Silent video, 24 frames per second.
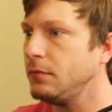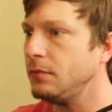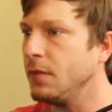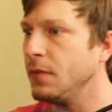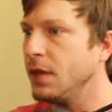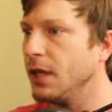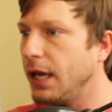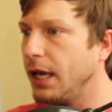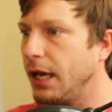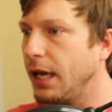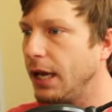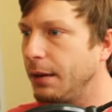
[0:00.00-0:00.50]

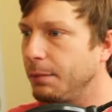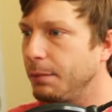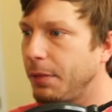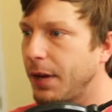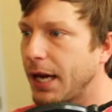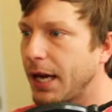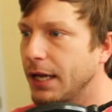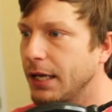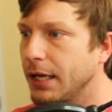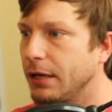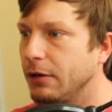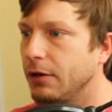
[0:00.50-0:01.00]
and
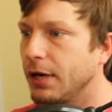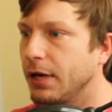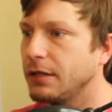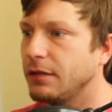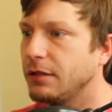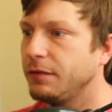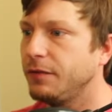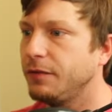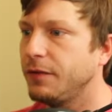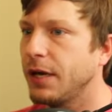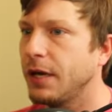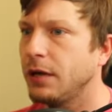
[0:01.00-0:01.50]
back here at the
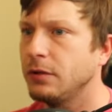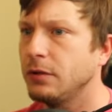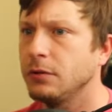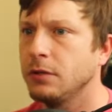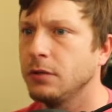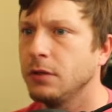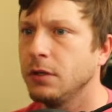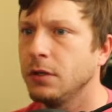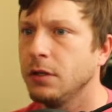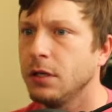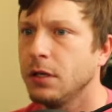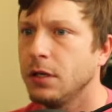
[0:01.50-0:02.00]
fountain,
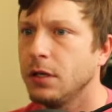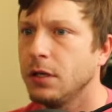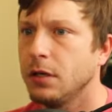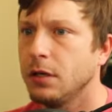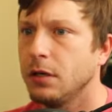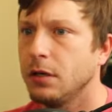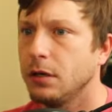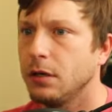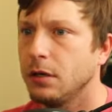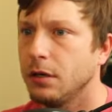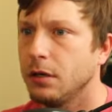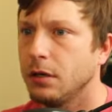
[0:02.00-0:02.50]

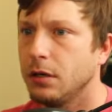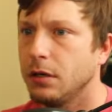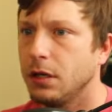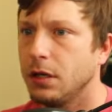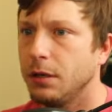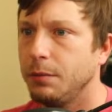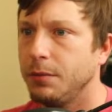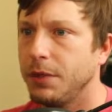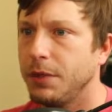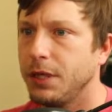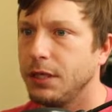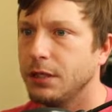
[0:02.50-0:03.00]

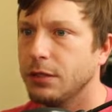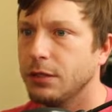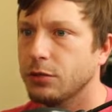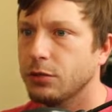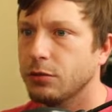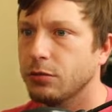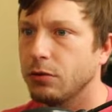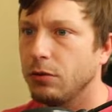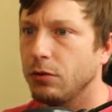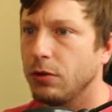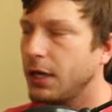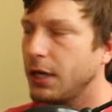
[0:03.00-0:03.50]
let me
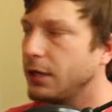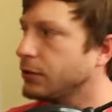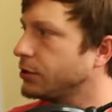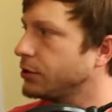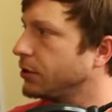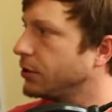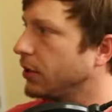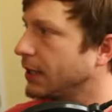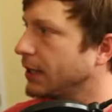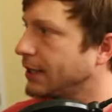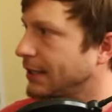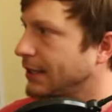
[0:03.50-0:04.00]
scroll out.
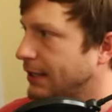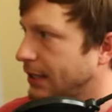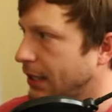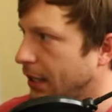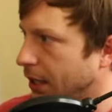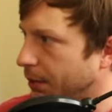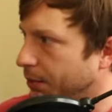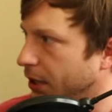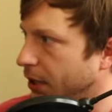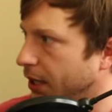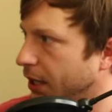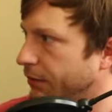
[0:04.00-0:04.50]
So at the
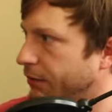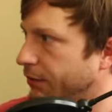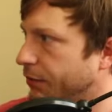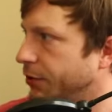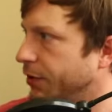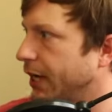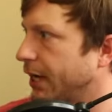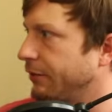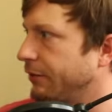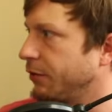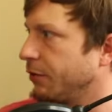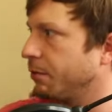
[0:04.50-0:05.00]
top left, you
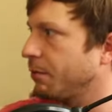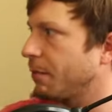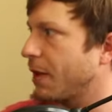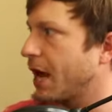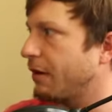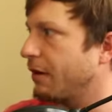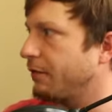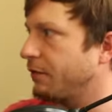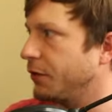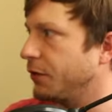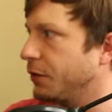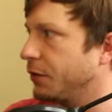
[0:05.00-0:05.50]
have your
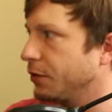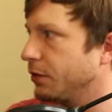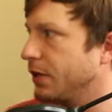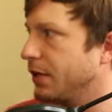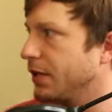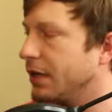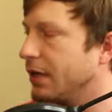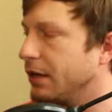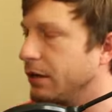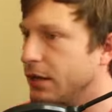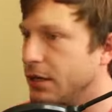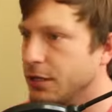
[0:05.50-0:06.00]
map view.
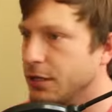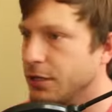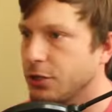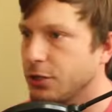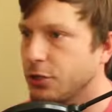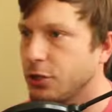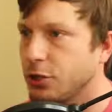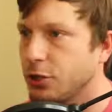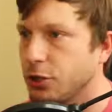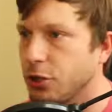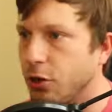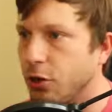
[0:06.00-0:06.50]
There is
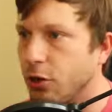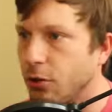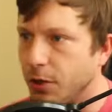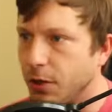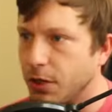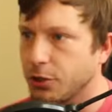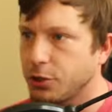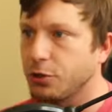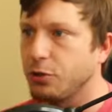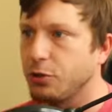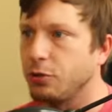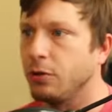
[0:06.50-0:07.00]
so
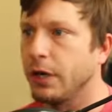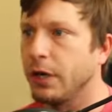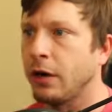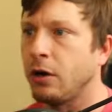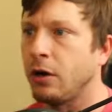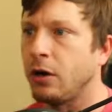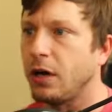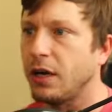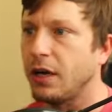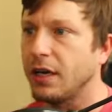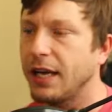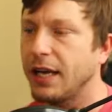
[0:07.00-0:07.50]
much going
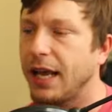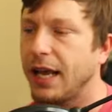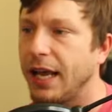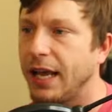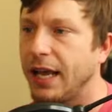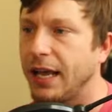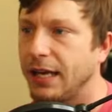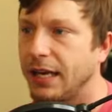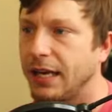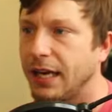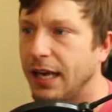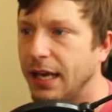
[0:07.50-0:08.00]
on,
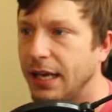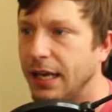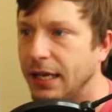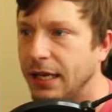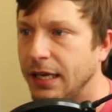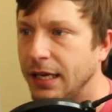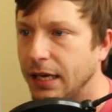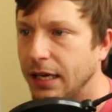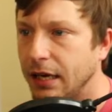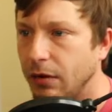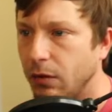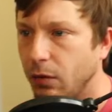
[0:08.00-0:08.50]
and it can
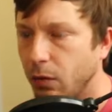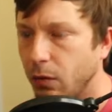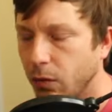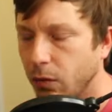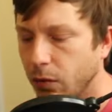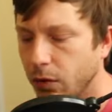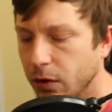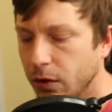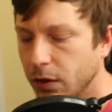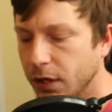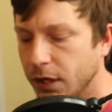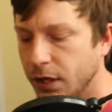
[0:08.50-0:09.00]
get
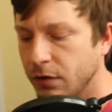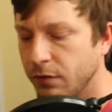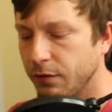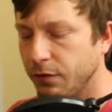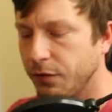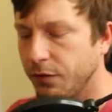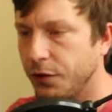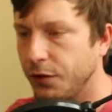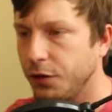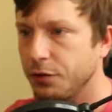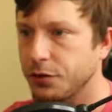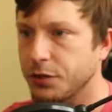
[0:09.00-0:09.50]
really
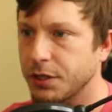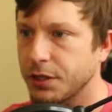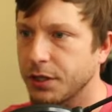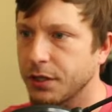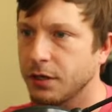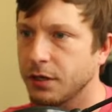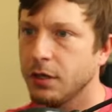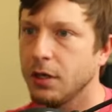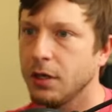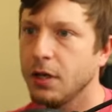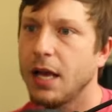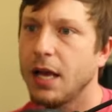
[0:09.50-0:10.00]
confusing
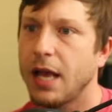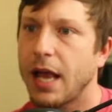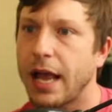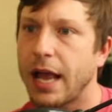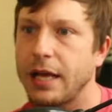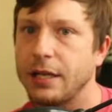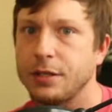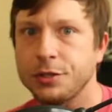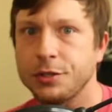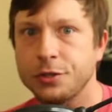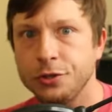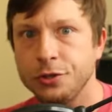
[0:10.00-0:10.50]

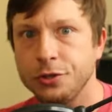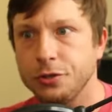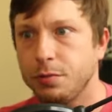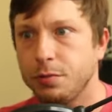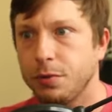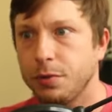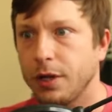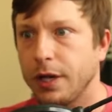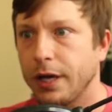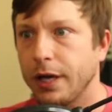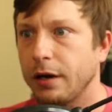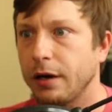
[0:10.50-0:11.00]
as a new
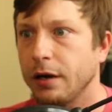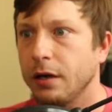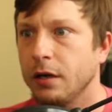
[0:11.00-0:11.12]
player.